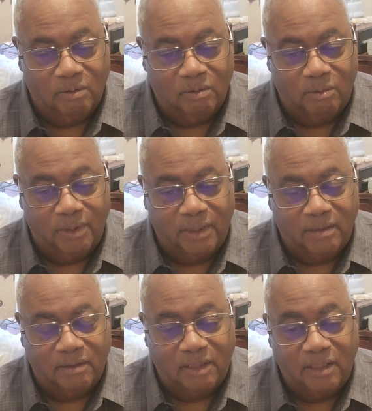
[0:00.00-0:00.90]

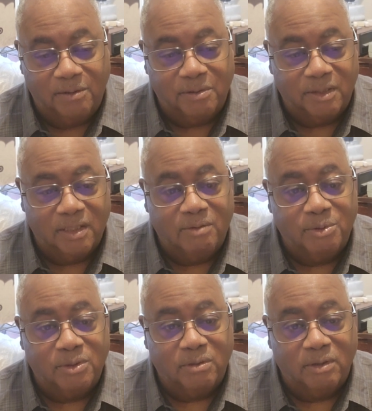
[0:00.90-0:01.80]
when Keanu said he
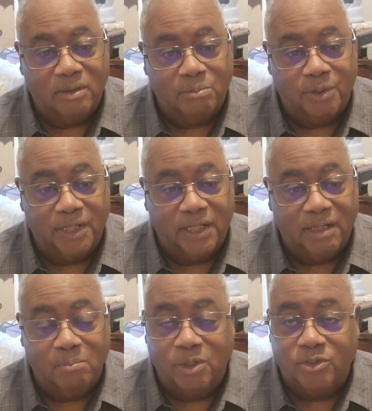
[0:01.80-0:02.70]
was going to bring in
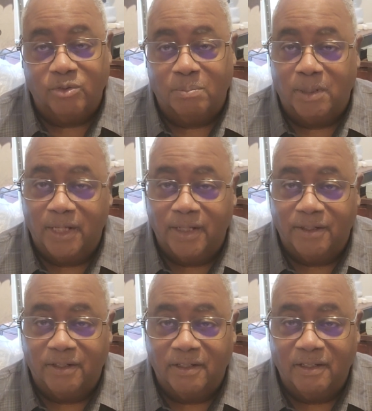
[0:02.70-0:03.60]
a mystery
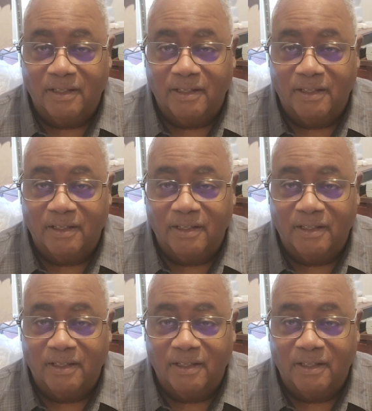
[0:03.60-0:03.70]
player,